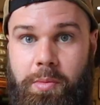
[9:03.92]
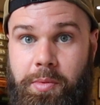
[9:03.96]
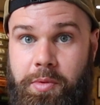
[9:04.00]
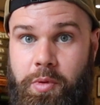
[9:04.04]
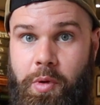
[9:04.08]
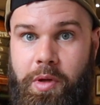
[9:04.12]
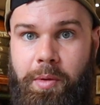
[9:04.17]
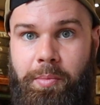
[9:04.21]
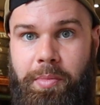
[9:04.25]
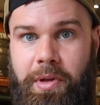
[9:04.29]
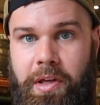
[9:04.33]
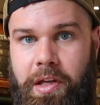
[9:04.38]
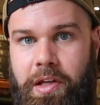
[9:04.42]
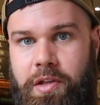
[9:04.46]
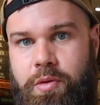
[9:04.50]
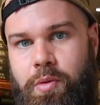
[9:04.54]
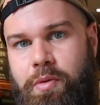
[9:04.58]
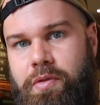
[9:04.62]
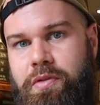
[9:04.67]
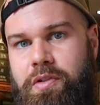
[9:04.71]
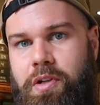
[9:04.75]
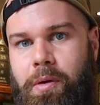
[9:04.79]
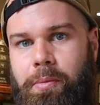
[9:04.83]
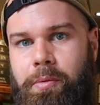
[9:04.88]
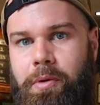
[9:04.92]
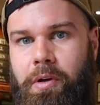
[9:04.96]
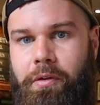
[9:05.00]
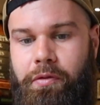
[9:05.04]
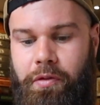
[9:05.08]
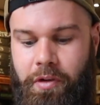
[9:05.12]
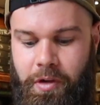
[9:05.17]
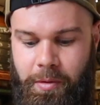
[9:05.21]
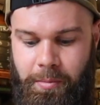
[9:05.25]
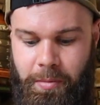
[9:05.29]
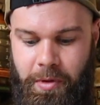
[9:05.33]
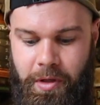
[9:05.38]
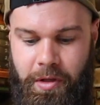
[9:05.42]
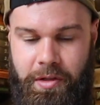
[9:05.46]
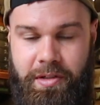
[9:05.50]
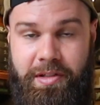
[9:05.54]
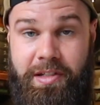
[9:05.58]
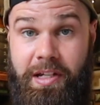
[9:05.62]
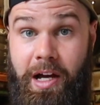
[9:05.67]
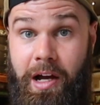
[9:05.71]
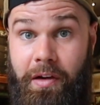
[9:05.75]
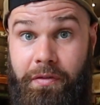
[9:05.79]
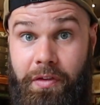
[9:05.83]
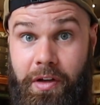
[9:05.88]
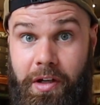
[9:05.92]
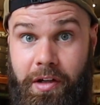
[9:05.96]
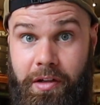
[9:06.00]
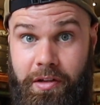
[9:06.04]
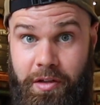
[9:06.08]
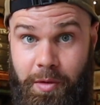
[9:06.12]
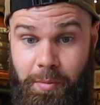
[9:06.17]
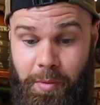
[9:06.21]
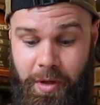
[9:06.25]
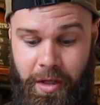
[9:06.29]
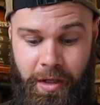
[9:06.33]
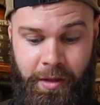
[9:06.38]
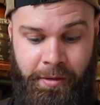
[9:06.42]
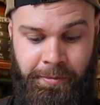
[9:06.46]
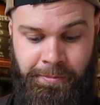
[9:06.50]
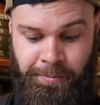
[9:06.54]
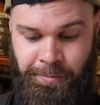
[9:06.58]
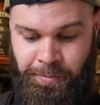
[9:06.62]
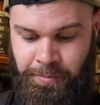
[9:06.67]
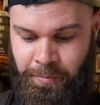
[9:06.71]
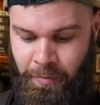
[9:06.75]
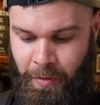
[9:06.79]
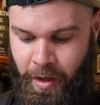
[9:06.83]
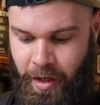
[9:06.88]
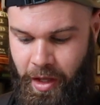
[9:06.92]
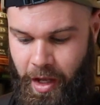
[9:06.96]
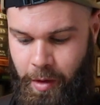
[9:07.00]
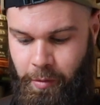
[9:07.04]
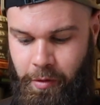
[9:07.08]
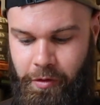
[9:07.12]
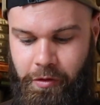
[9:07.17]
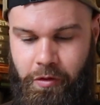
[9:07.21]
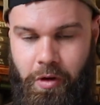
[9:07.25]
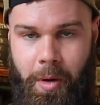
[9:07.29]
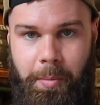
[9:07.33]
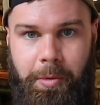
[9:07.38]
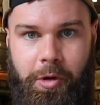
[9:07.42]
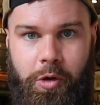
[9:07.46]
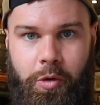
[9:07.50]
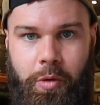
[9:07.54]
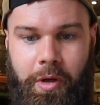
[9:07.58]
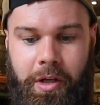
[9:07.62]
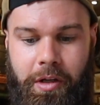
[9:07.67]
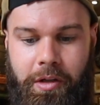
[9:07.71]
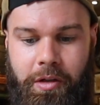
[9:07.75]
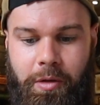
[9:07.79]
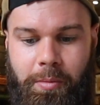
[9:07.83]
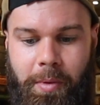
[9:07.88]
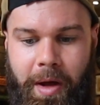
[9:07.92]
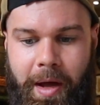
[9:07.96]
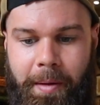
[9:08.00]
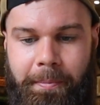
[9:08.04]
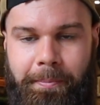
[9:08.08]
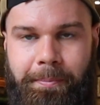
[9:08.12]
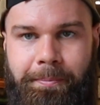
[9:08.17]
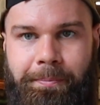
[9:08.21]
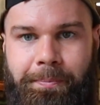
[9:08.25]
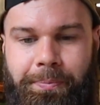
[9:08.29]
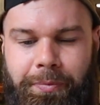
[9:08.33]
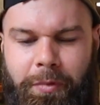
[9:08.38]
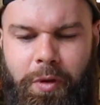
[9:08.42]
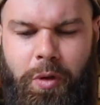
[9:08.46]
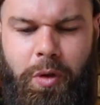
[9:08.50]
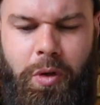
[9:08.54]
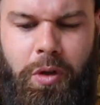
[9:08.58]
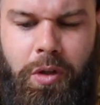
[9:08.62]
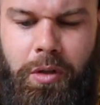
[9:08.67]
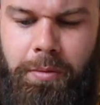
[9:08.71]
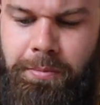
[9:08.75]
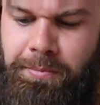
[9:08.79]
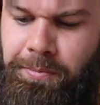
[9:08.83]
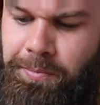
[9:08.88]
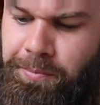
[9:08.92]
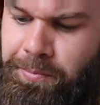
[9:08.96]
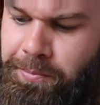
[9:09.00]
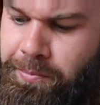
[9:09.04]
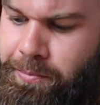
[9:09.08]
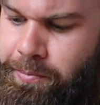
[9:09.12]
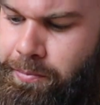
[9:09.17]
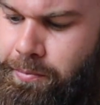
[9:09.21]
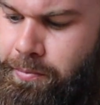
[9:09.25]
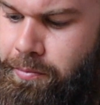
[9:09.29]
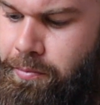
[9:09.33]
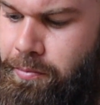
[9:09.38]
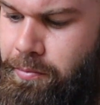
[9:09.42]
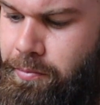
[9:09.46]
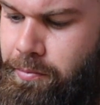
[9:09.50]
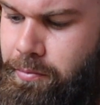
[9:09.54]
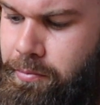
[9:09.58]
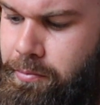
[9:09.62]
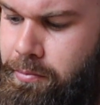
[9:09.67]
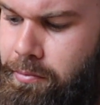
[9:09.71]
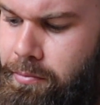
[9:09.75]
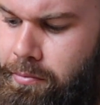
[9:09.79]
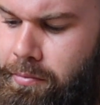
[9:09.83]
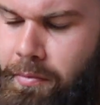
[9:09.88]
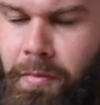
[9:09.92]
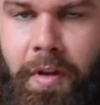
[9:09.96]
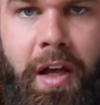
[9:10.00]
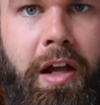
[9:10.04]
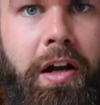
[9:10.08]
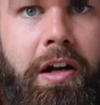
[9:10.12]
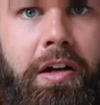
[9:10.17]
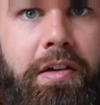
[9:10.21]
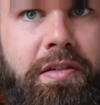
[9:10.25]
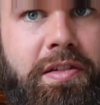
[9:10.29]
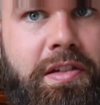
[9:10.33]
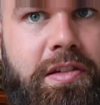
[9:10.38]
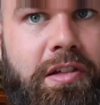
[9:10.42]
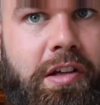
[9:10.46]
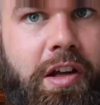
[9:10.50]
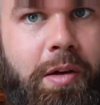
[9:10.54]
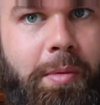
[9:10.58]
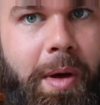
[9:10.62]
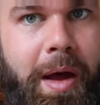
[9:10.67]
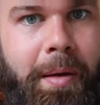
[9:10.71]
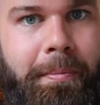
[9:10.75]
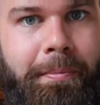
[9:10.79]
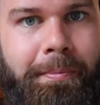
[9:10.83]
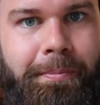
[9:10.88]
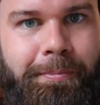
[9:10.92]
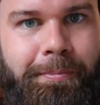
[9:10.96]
between beers, we've stopped off at Mustafa Demir and we've grabbed a quick kebab, or I don't know, is this a kebab?